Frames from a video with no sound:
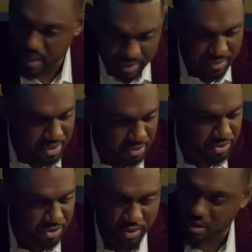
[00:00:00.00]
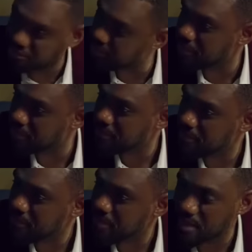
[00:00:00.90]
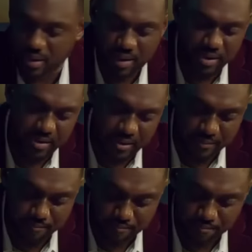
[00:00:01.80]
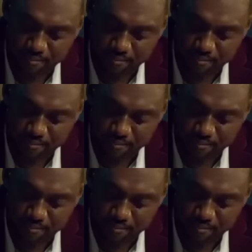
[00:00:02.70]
And about your offer, I am...